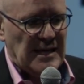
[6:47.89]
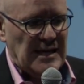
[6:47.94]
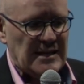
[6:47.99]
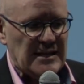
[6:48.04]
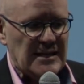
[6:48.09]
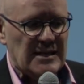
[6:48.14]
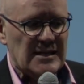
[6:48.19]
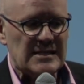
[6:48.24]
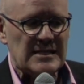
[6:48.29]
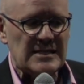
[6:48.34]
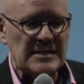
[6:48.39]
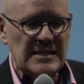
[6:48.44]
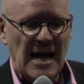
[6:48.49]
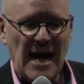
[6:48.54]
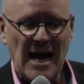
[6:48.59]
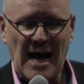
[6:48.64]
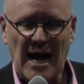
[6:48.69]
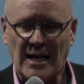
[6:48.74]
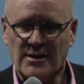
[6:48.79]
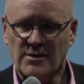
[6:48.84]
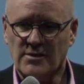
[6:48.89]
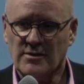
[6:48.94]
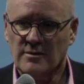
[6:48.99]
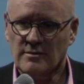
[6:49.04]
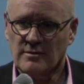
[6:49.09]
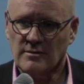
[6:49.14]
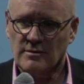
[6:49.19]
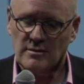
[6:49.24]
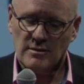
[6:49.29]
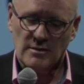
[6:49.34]
"It is
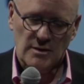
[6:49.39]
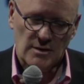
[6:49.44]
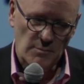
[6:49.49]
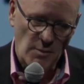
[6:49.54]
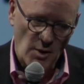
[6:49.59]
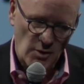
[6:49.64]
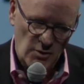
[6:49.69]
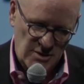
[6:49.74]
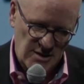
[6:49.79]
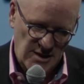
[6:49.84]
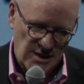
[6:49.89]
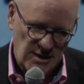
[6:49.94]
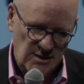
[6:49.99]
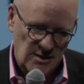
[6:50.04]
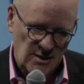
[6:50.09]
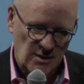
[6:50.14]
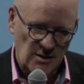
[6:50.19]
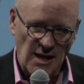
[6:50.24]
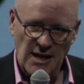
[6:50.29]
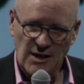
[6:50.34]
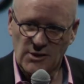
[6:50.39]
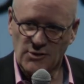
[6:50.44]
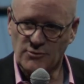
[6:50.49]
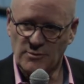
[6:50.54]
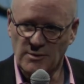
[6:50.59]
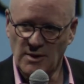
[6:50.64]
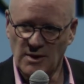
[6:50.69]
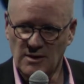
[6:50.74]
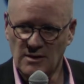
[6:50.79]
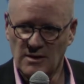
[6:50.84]
not the most
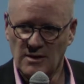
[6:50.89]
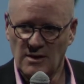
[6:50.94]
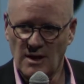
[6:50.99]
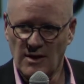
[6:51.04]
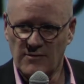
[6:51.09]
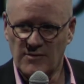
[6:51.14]
intellectual